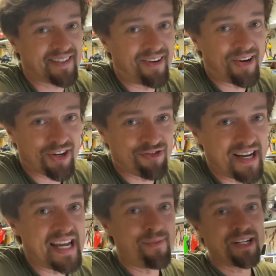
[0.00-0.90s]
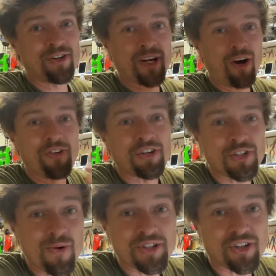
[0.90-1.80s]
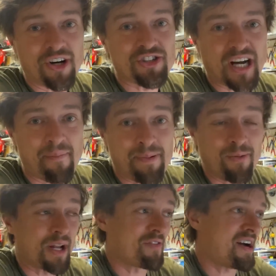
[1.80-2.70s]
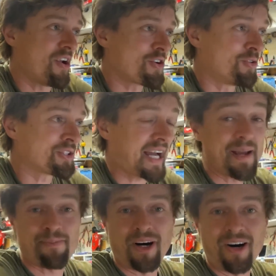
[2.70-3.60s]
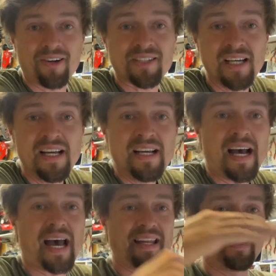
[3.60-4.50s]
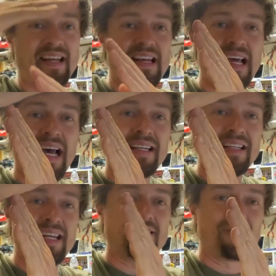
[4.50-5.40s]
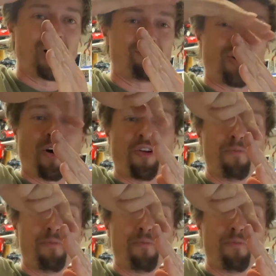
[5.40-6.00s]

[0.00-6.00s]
I agree. We took it on the suicide jump at one of our local skate parks, and it landed right on the